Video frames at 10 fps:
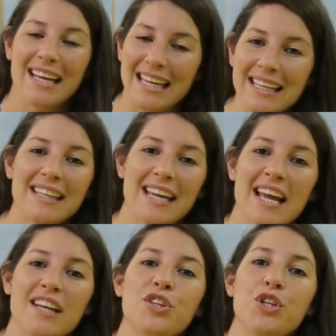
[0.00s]
in the
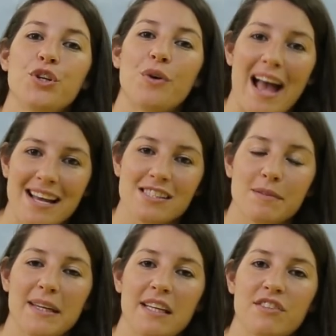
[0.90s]
end, you
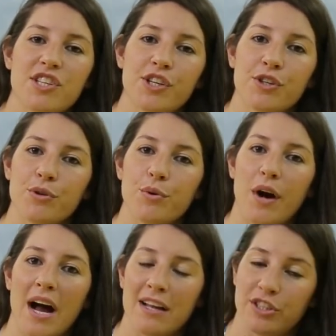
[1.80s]
asked me
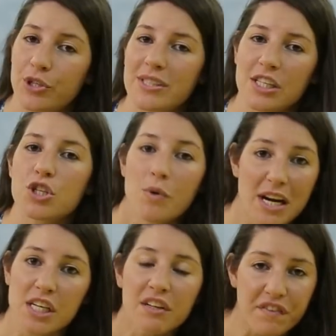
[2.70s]
to uh, do a
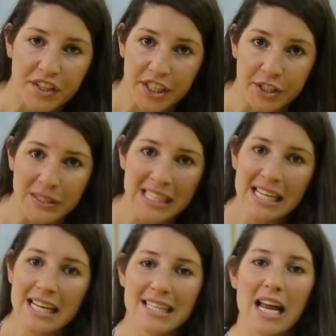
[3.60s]
situation for you.
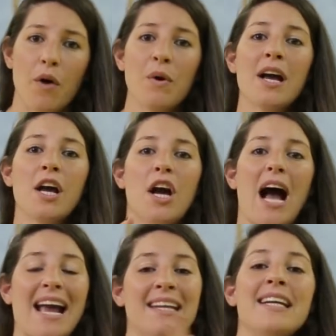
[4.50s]
Now,
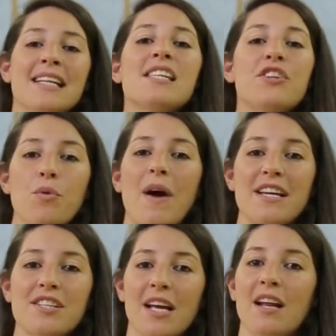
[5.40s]
I did a
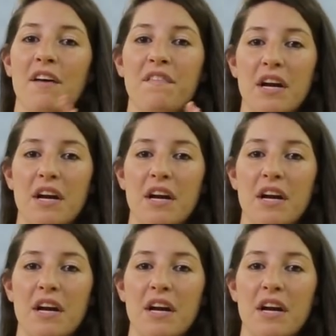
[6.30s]
situation, a